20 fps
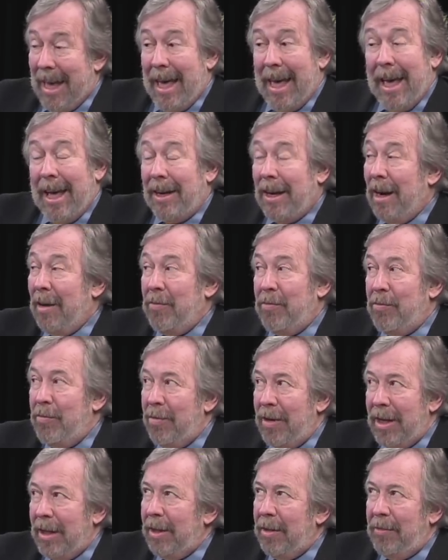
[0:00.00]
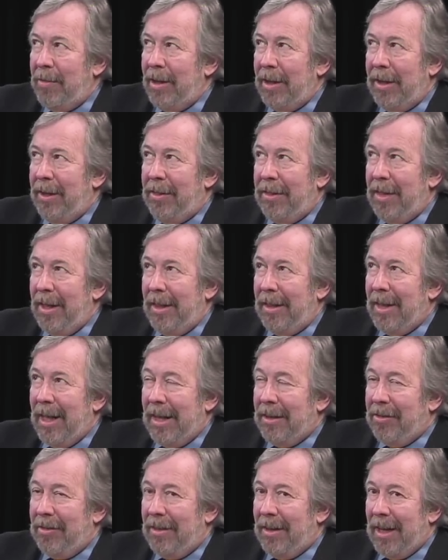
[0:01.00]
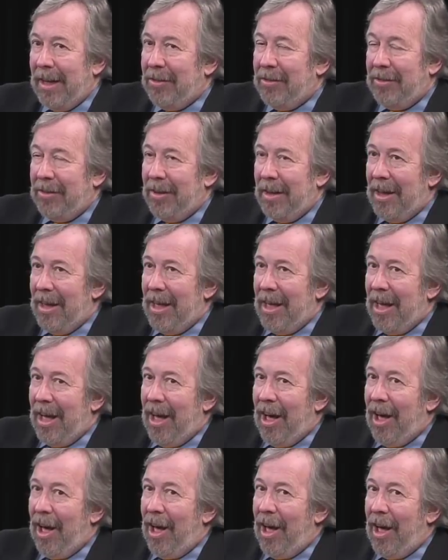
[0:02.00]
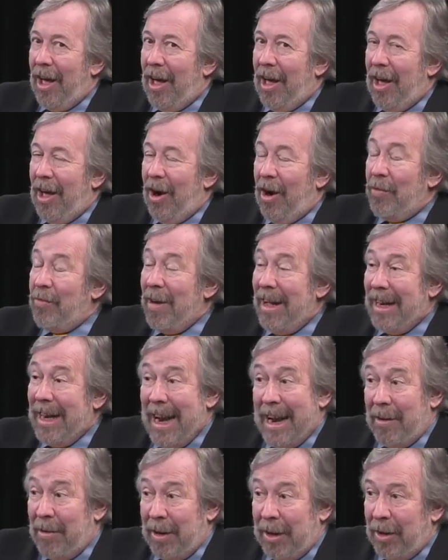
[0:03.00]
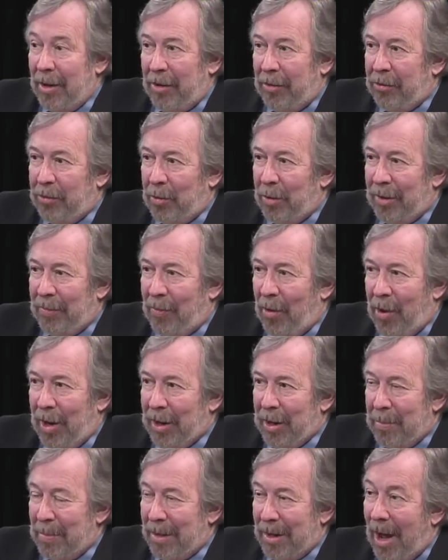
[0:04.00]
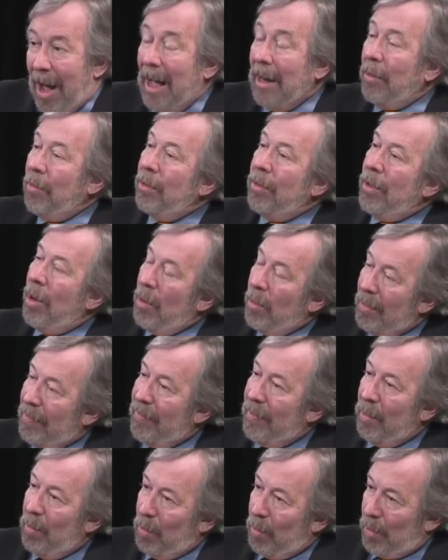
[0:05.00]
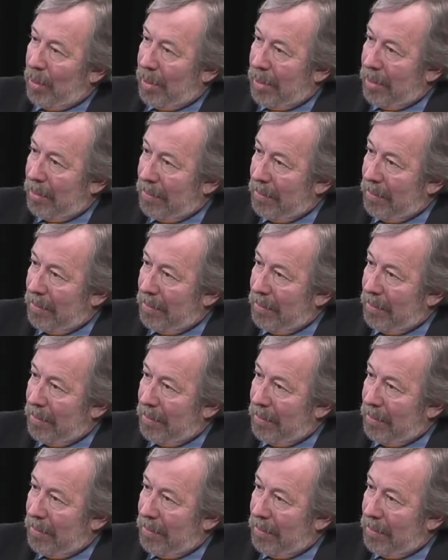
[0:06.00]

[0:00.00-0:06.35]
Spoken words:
And I really, really think that's a red herring sort of argument. I don't know if it would.